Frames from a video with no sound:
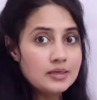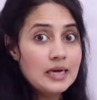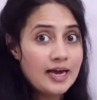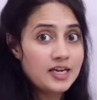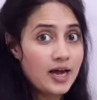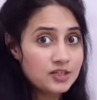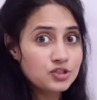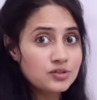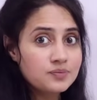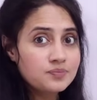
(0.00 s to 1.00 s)
in
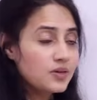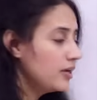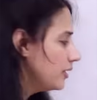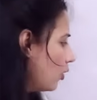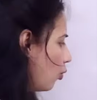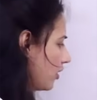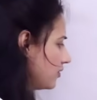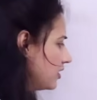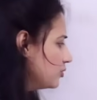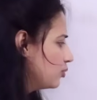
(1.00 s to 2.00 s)
action. Now
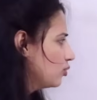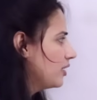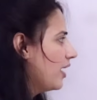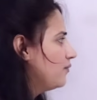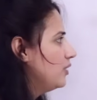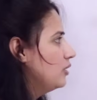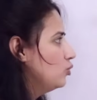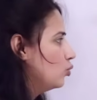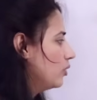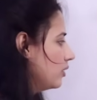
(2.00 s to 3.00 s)
what this program will
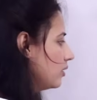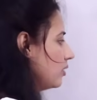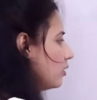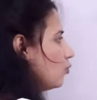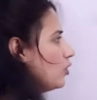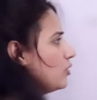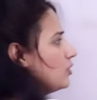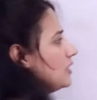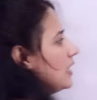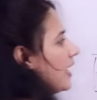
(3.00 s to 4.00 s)
do?
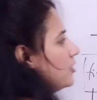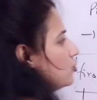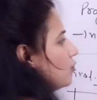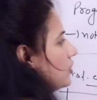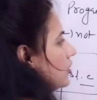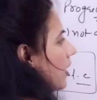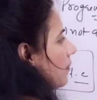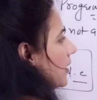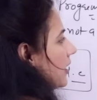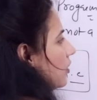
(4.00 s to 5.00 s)
Whatever the lines which
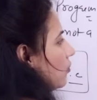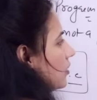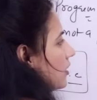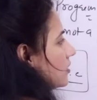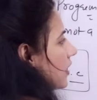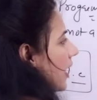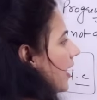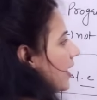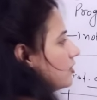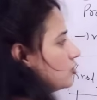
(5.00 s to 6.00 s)
are beginning with this
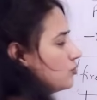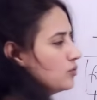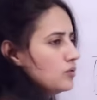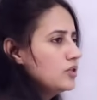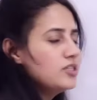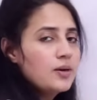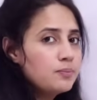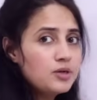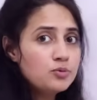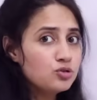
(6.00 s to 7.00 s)
hash, these are
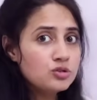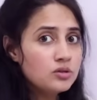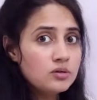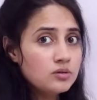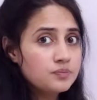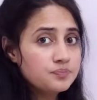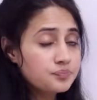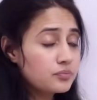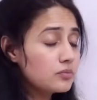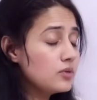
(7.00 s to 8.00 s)
preprocessor,
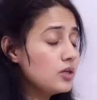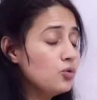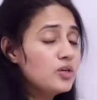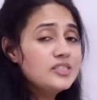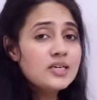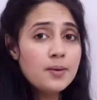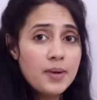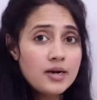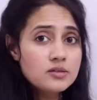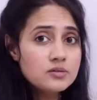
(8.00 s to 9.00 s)
you can say,
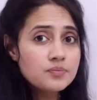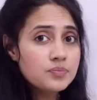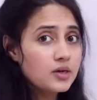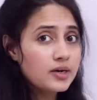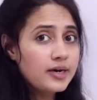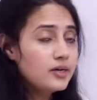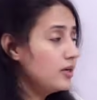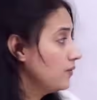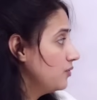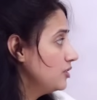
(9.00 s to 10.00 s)
commands, right?
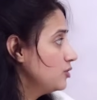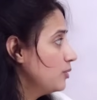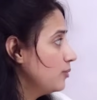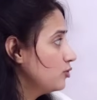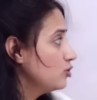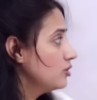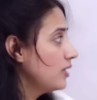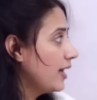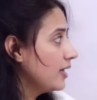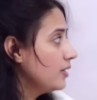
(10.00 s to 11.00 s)
This is preprocessor
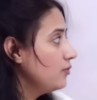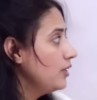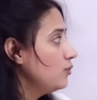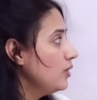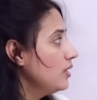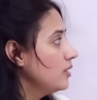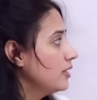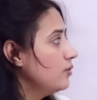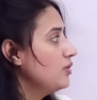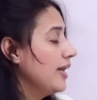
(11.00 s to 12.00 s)
directive. It will
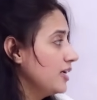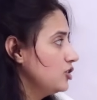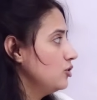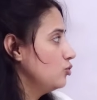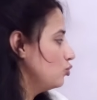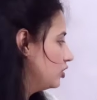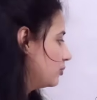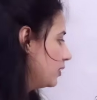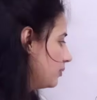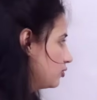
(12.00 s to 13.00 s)
give direction to
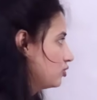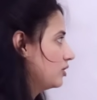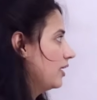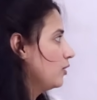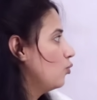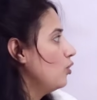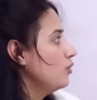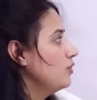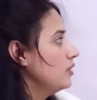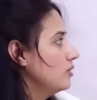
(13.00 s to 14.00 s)
this preprocessor, like what